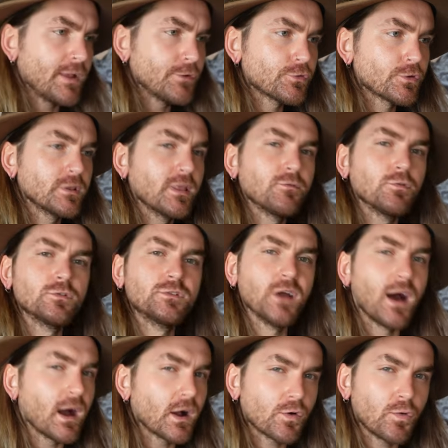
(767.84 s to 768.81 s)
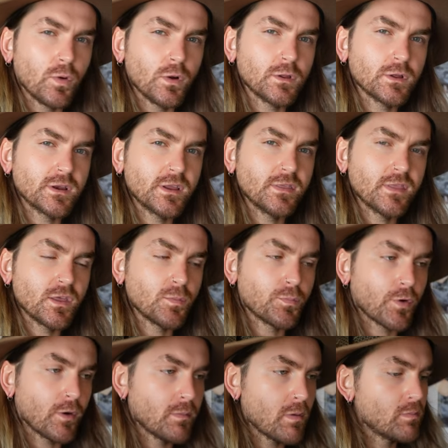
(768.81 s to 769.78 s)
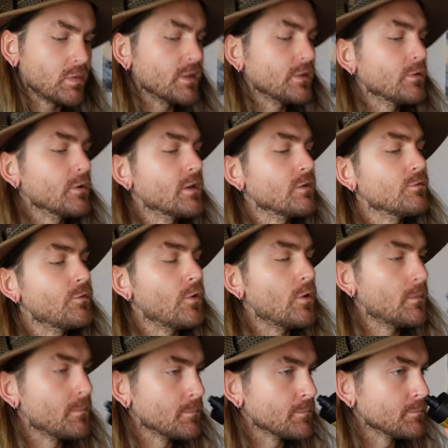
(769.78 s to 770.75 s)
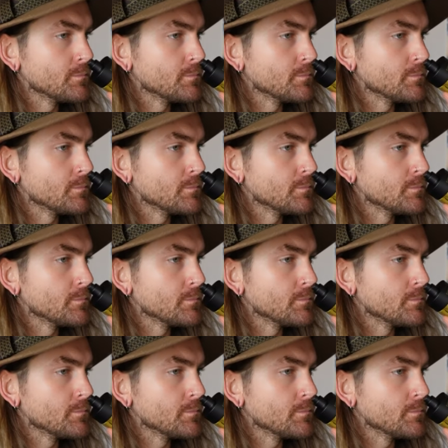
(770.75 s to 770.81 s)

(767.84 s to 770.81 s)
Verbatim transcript: entry-level dark quality that you're probably looking for.